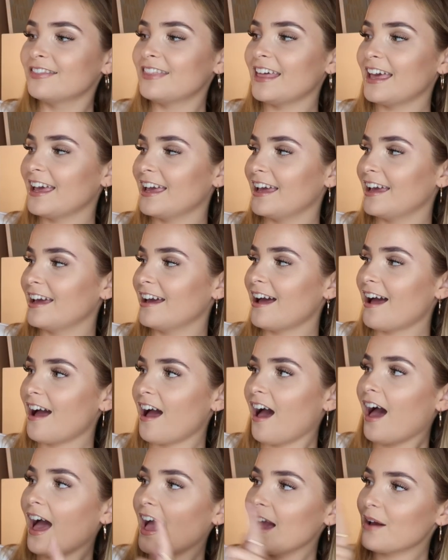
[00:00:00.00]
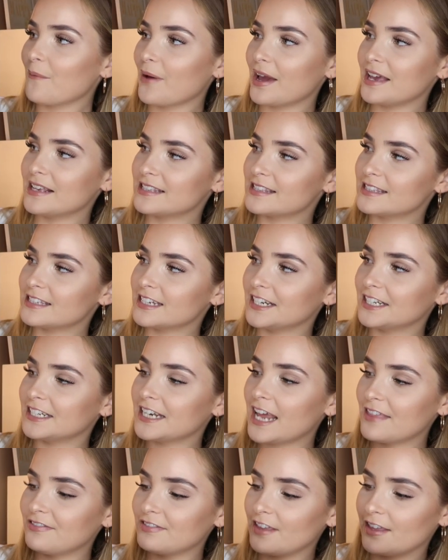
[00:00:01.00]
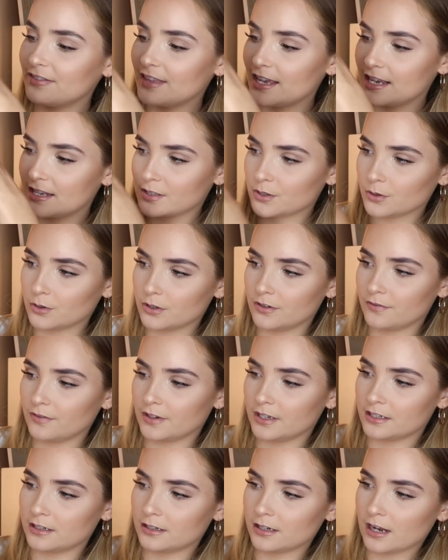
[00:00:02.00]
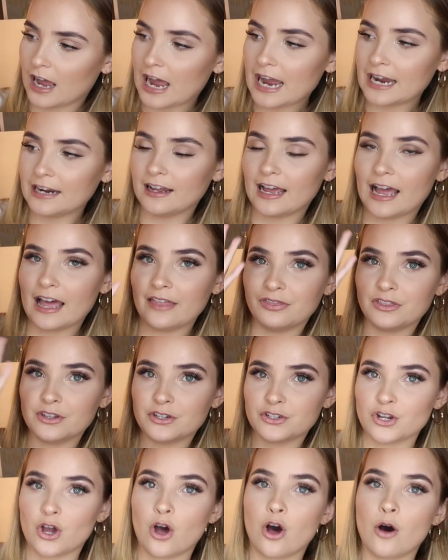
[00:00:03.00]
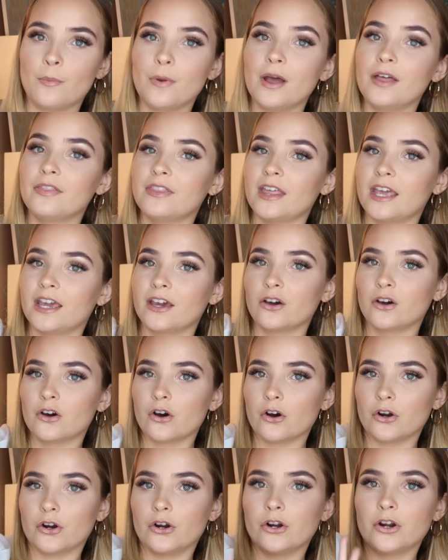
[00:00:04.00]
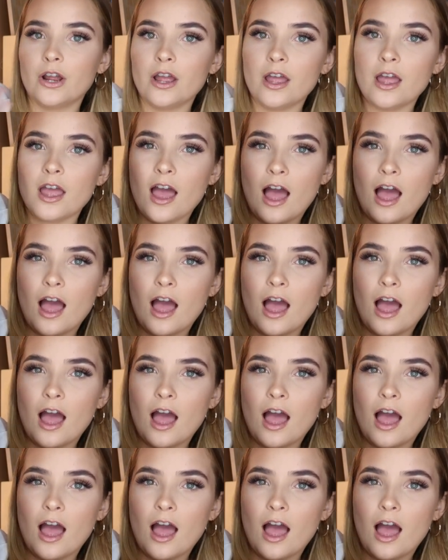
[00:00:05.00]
They're high-waisted, and then they sort of are tighter at the top, and then go